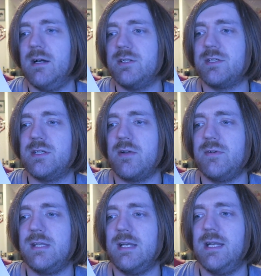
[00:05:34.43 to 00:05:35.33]
I just
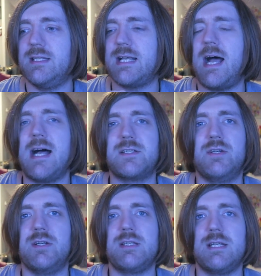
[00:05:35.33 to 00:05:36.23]
don't think it's as
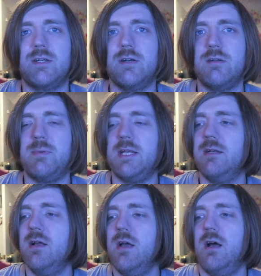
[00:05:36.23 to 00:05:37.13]
good as it could have been.